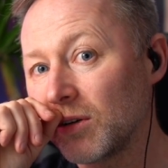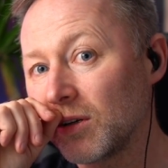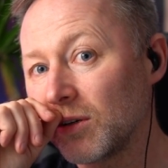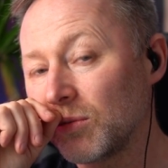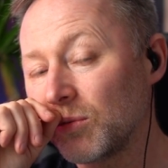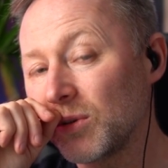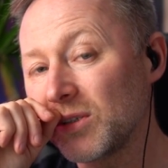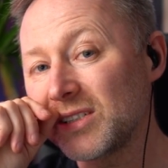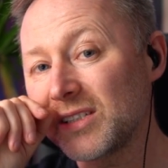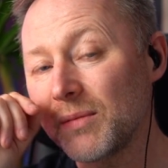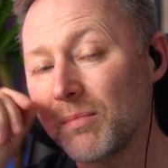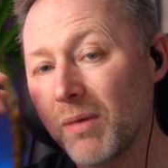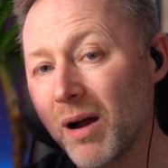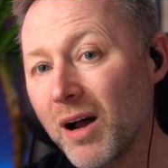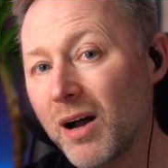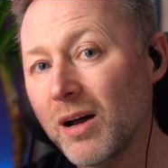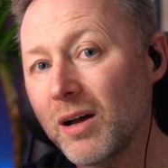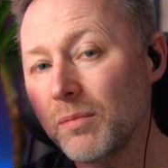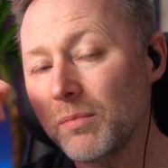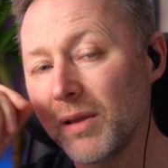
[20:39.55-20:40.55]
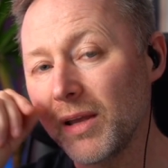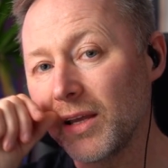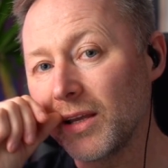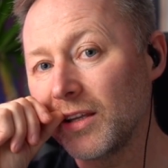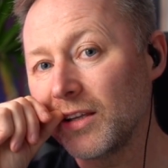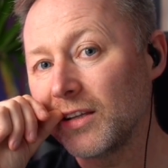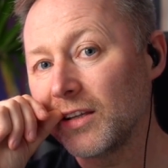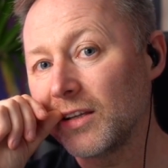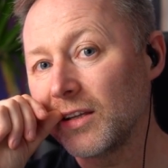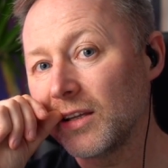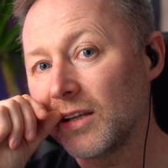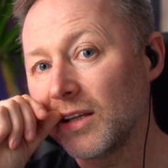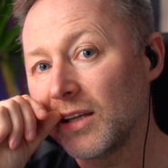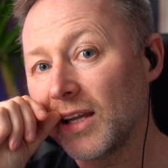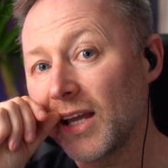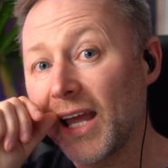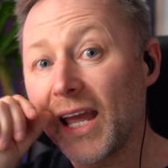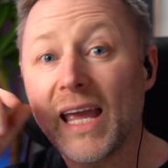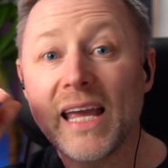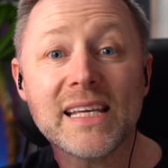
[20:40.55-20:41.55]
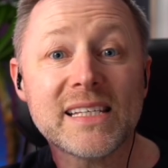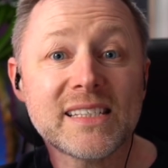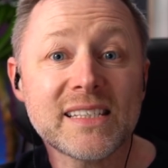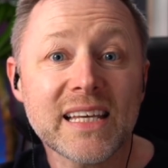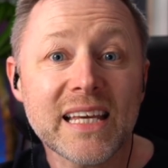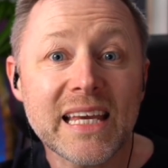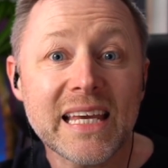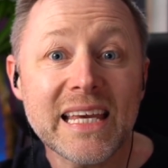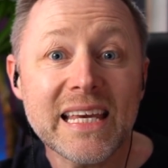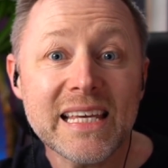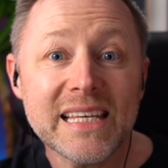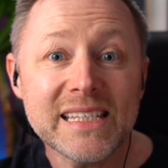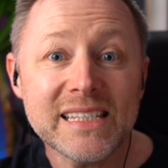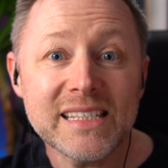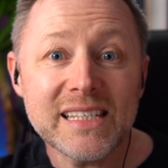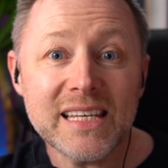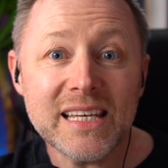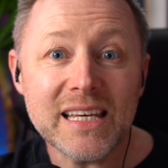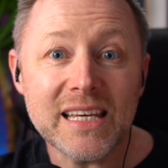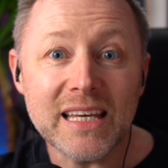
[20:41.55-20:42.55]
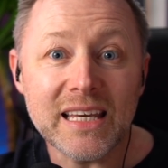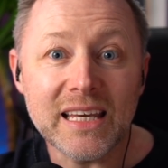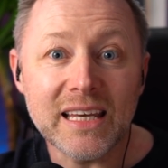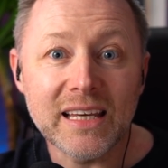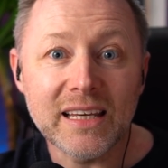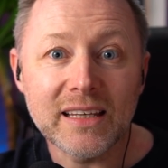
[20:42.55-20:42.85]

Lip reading: what's the matter, mate? It's easy.